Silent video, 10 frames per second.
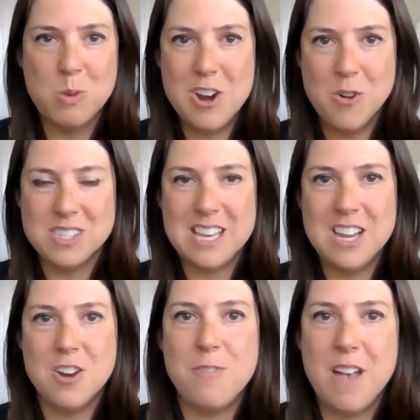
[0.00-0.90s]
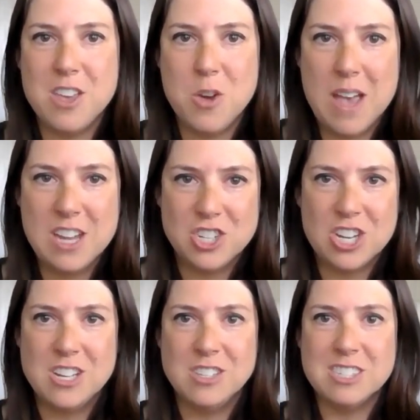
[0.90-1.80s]
We don't set your
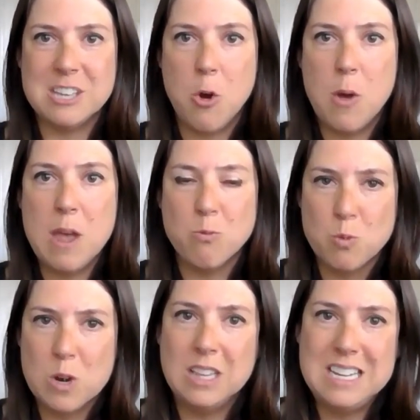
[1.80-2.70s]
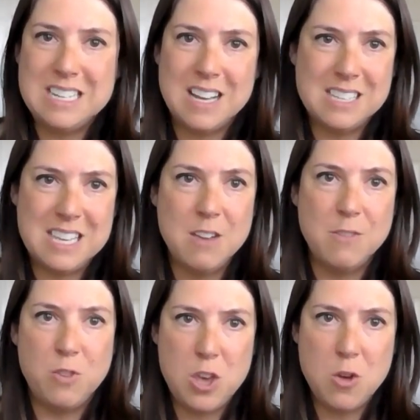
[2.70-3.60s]
valuation, so it really does
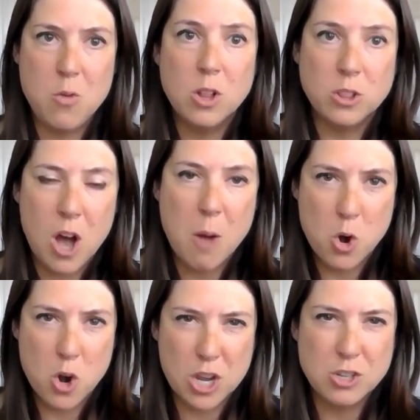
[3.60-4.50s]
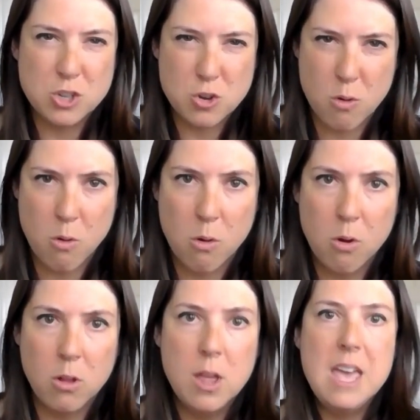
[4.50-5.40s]
give you a lot more
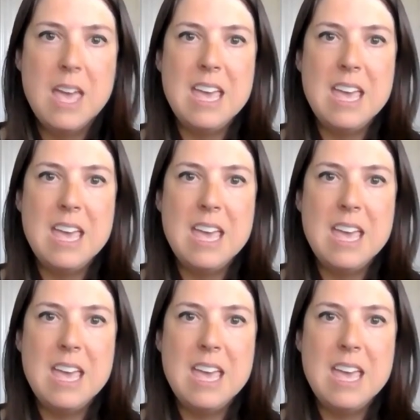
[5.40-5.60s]
control,